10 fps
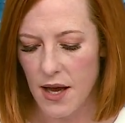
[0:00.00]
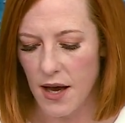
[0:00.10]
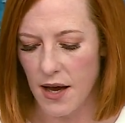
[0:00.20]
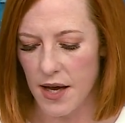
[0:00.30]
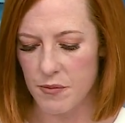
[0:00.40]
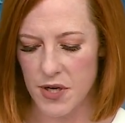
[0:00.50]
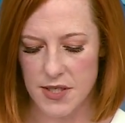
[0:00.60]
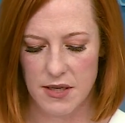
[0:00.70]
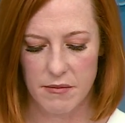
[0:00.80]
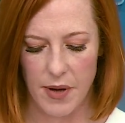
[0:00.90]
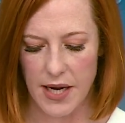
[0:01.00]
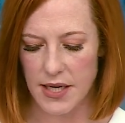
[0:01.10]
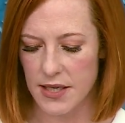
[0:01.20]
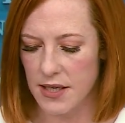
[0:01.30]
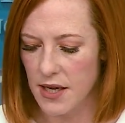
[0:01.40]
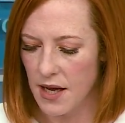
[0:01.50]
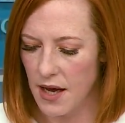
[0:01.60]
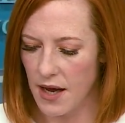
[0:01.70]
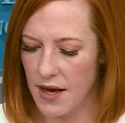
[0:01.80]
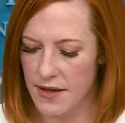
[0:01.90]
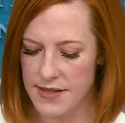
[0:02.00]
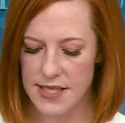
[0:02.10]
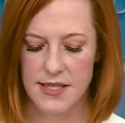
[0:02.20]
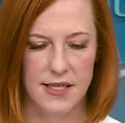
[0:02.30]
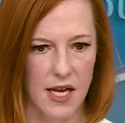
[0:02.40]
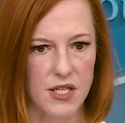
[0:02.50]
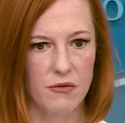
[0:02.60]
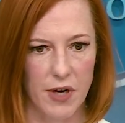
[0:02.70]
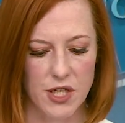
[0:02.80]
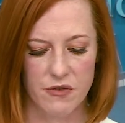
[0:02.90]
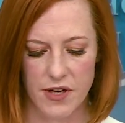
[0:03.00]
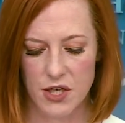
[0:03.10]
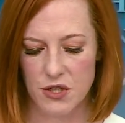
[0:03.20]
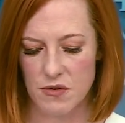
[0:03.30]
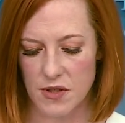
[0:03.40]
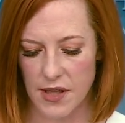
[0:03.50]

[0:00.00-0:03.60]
And President Biden did discuss a range of issues